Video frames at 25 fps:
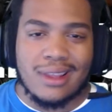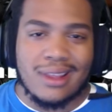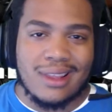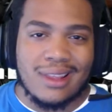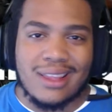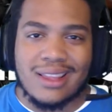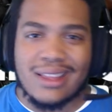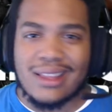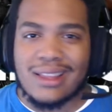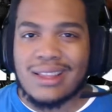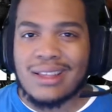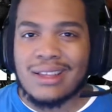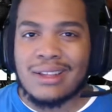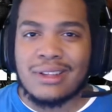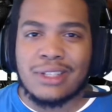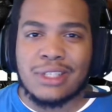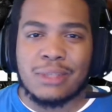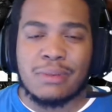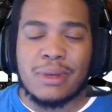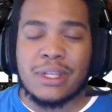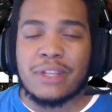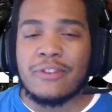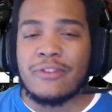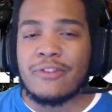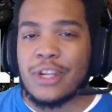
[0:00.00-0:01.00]
it just
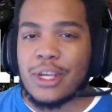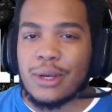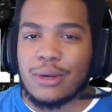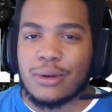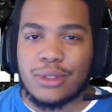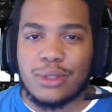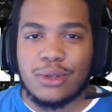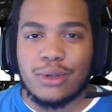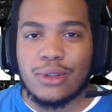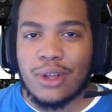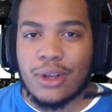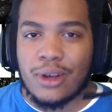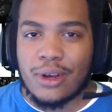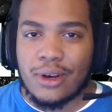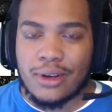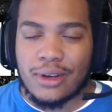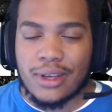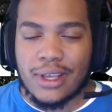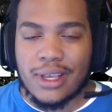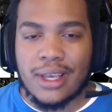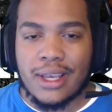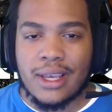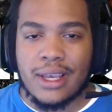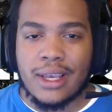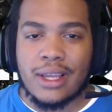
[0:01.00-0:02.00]
make the video too long,
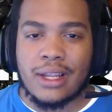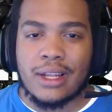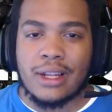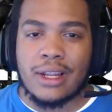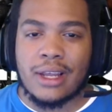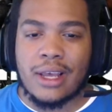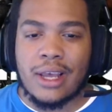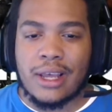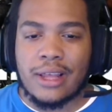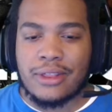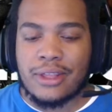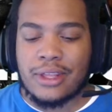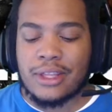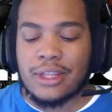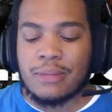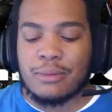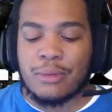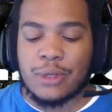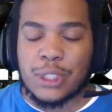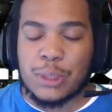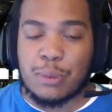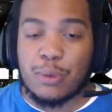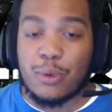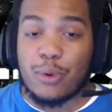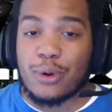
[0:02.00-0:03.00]
and I think the
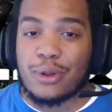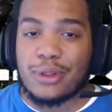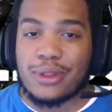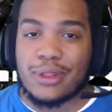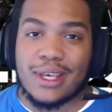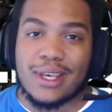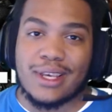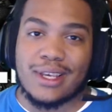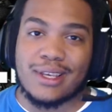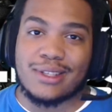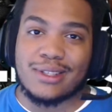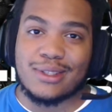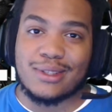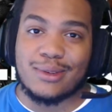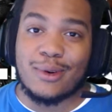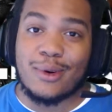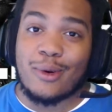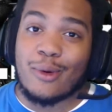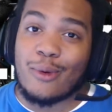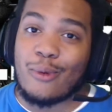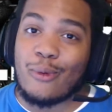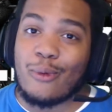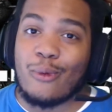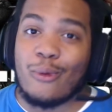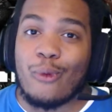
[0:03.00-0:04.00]
most important thing is
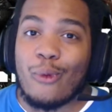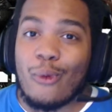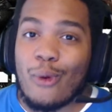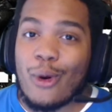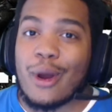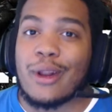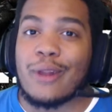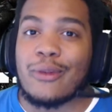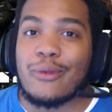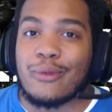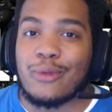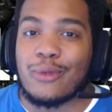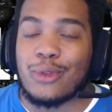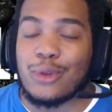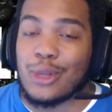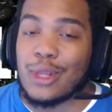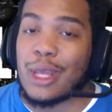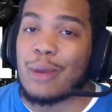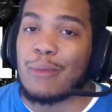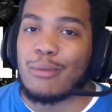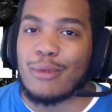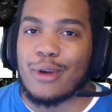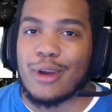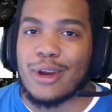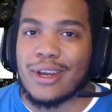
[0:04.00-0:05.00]
what do they
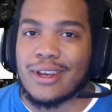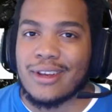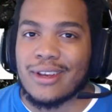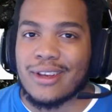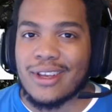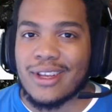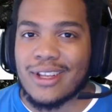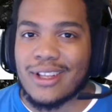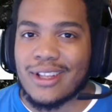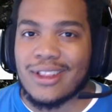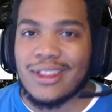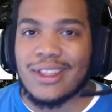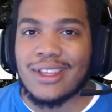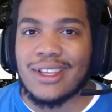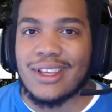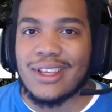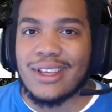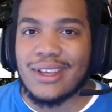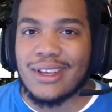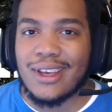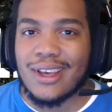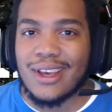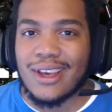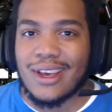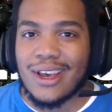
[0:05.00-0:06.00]
bring in the
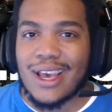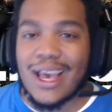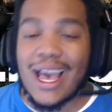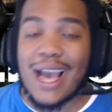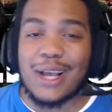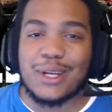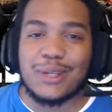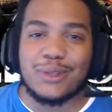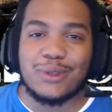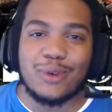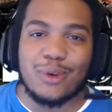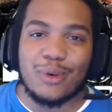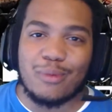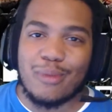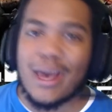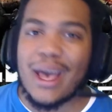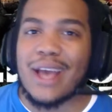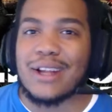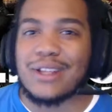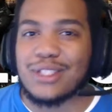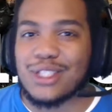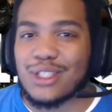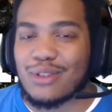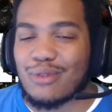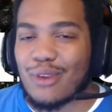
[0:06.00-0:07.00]
actual
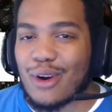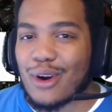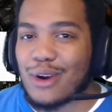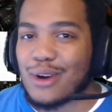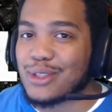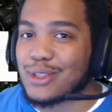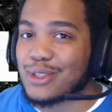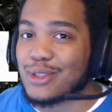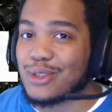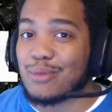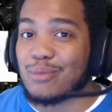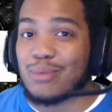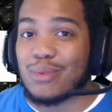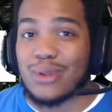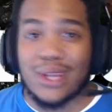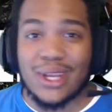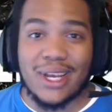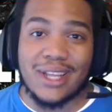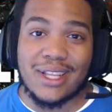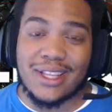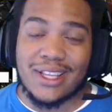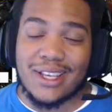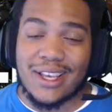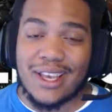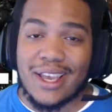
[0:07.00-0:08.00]
match as far as you playing
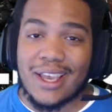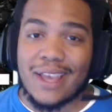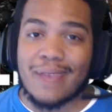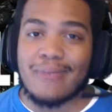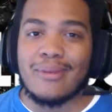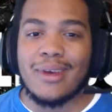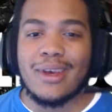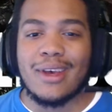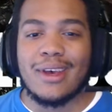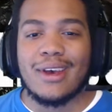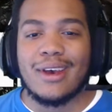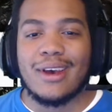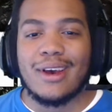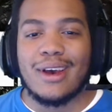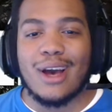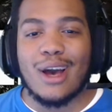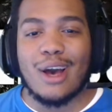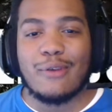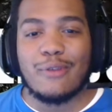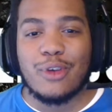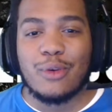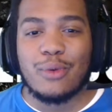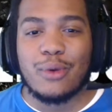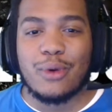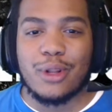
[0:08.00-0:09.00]
the game. If
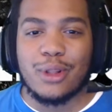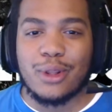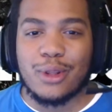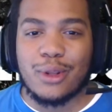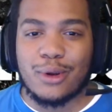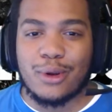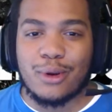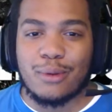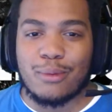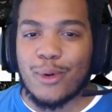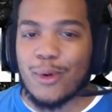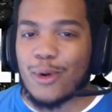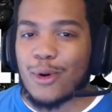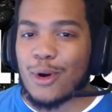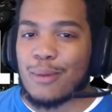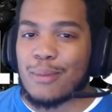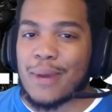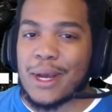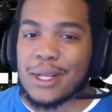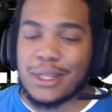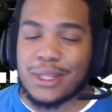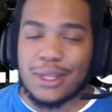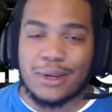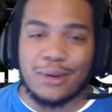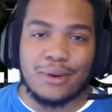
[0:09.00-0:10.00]
you want to learn more
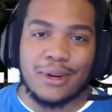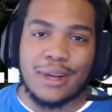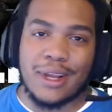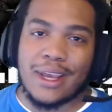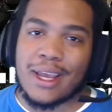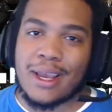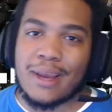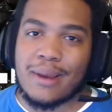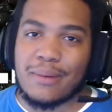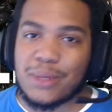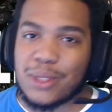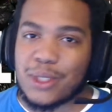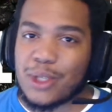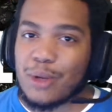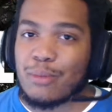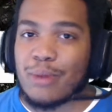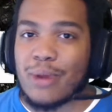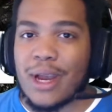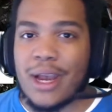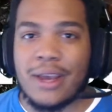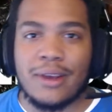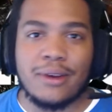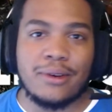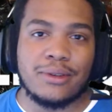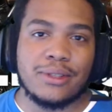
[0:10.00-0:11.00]
about their names and their
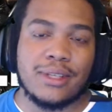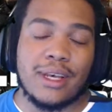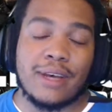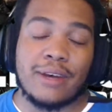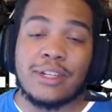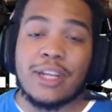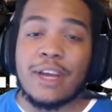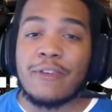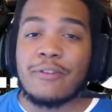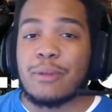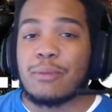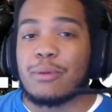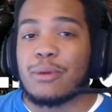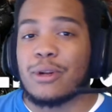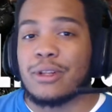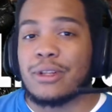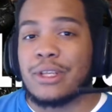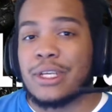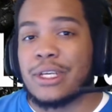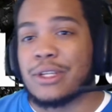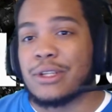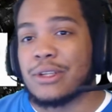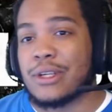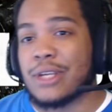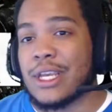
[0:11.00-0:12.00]
bios, I'll definitely put a
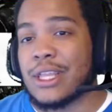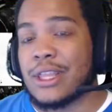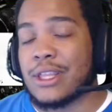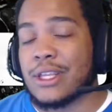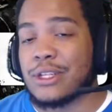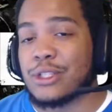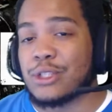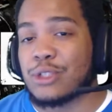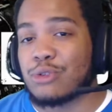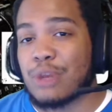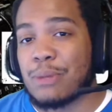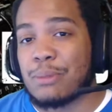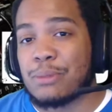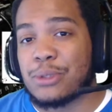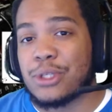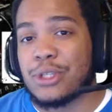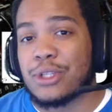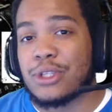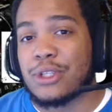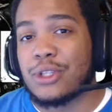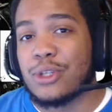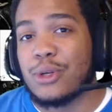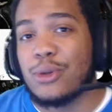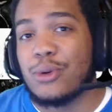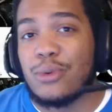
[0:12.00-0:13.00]
link in the description
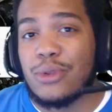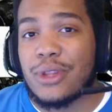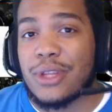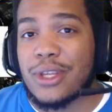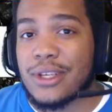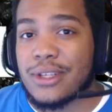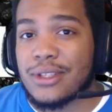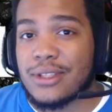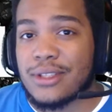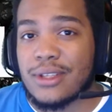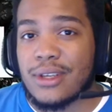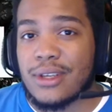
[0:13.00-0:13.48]
to this